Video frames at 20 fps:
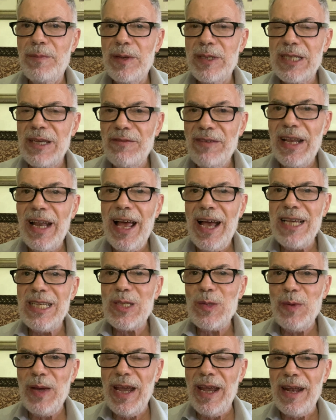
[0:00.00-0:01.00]

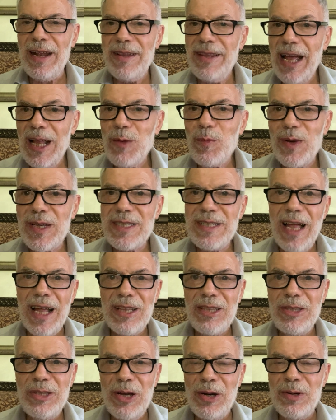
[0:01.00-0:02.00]
civilized way. That was
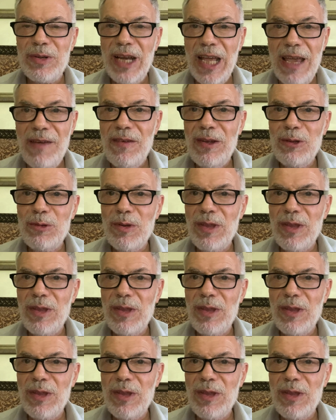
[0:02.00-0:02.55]
not known even